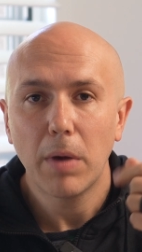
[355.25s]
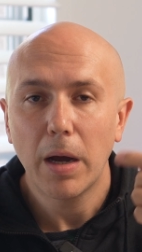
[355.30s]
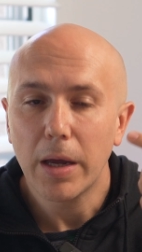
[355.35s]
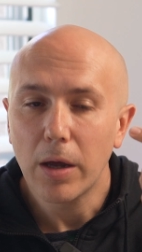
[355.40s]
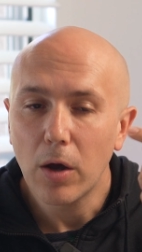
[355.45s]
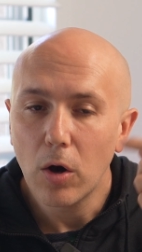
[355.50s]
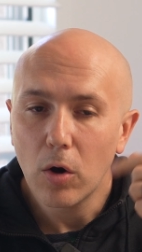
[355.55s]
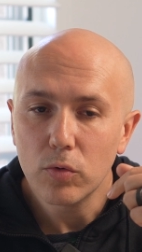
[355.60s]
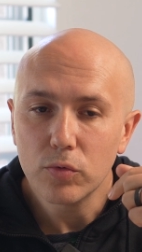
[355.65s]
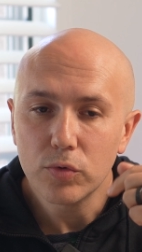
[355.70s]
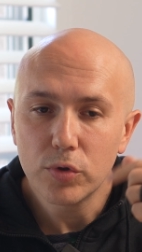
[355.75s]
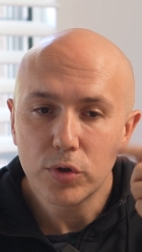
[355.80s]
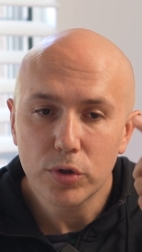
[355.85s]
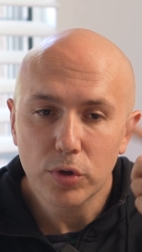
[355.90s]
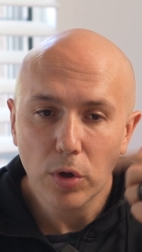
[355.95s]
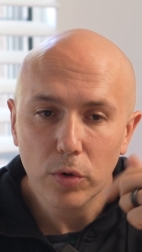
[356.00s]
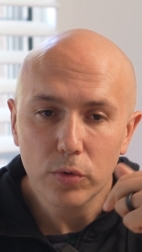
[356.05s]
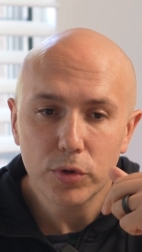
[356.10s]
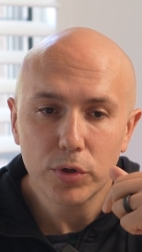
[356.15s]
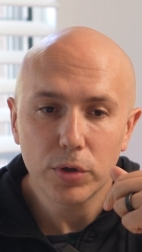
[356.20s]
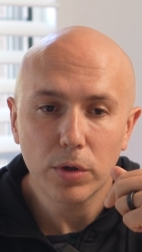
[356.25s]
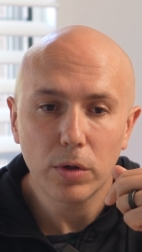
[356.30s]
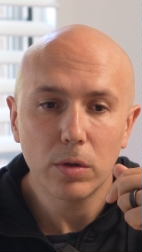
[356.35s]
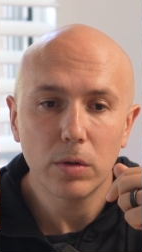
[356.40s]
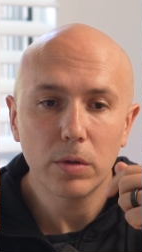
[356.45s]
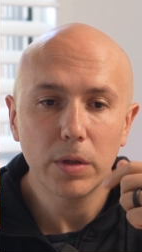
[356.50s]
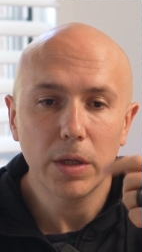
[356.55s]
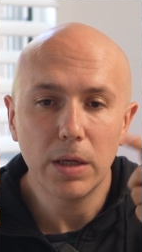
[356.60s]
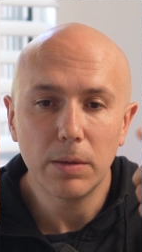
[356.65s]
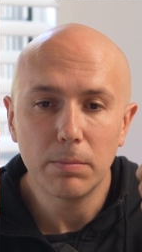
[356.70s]
my own
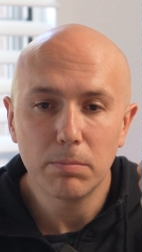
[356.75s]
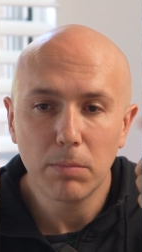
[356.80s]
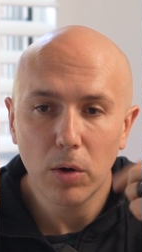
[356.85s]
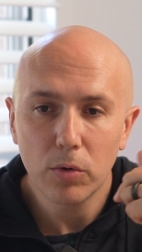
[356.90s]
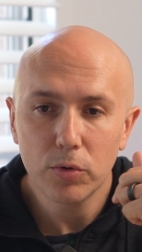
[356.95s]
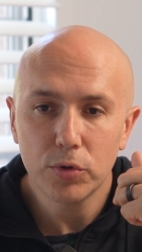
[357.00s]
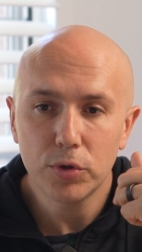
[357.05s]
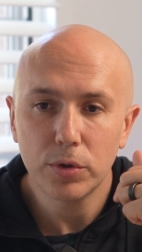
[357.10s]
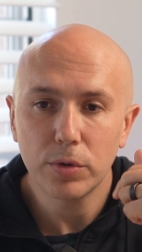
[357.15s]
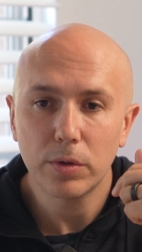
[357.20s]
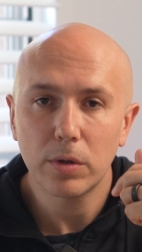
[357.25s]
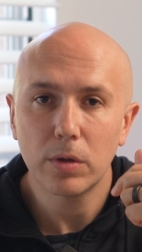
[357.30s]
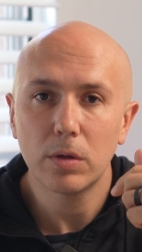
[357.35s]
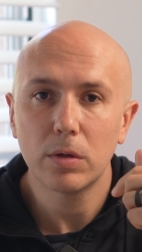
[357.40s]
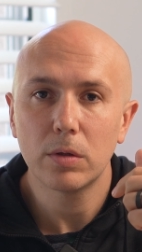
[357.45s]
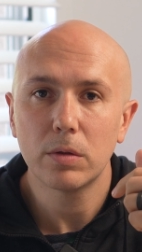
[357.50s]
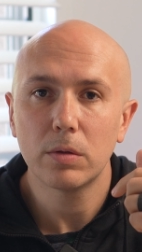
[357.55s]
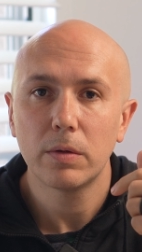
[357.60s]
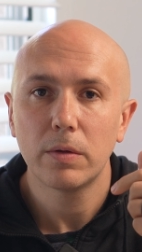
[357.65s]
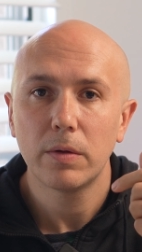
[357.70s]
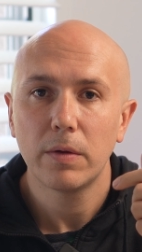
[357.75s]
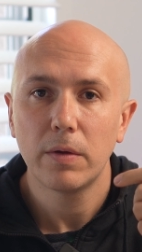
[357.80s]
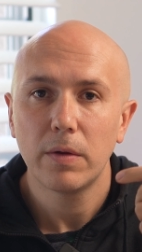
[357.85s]
social, emotional